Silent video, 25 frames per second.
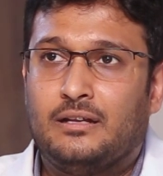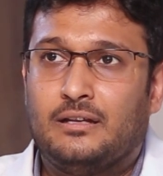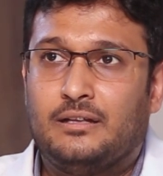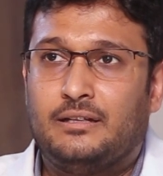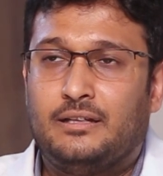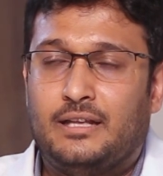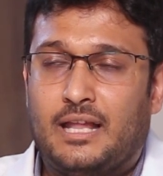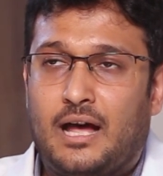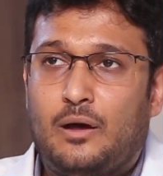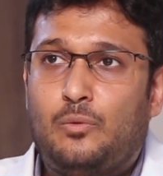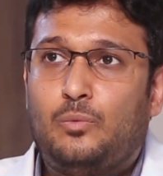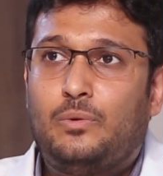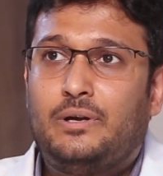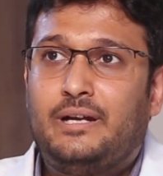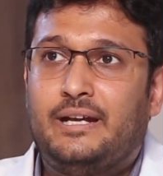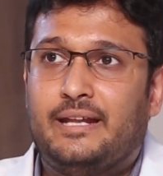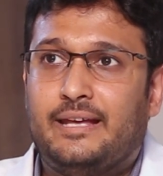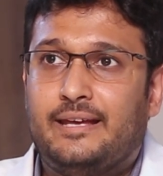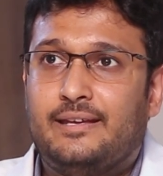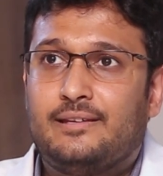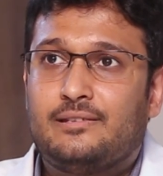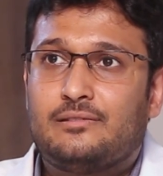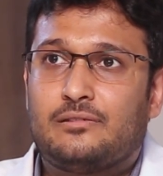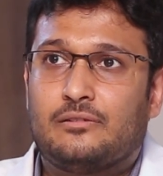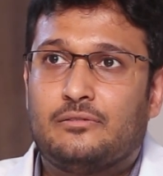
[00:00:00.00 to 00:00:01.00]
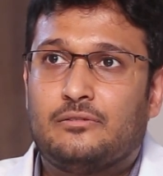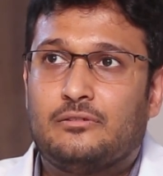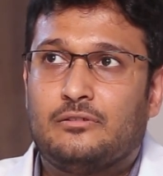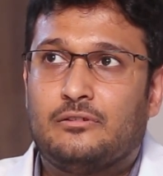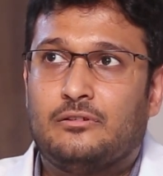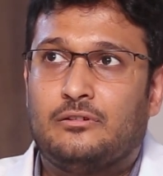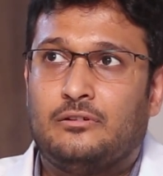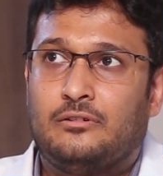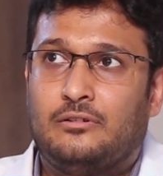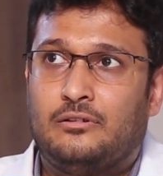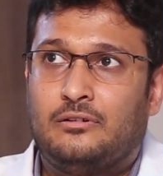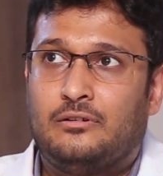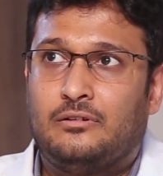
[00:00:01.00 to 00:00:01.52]
Nowadays,
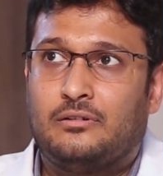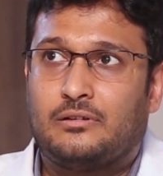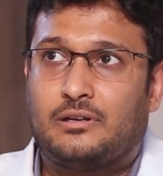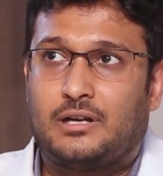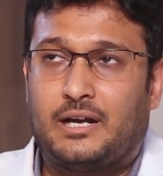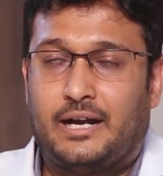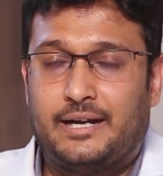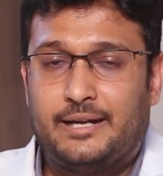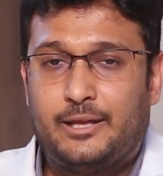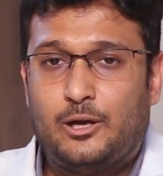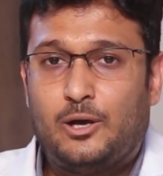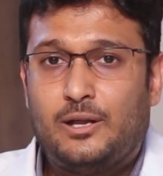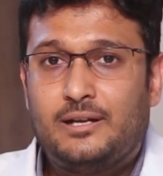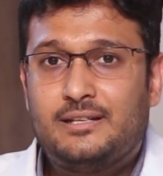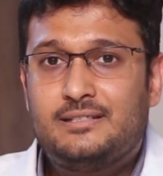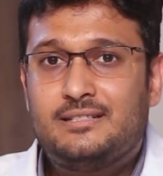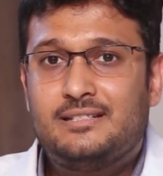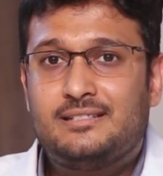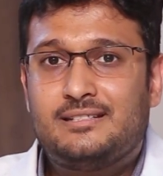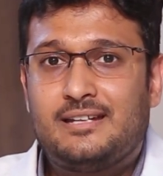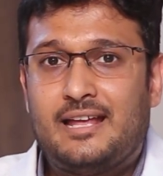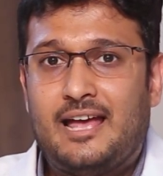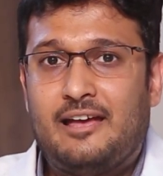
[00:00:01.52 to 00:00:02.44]
cardiologists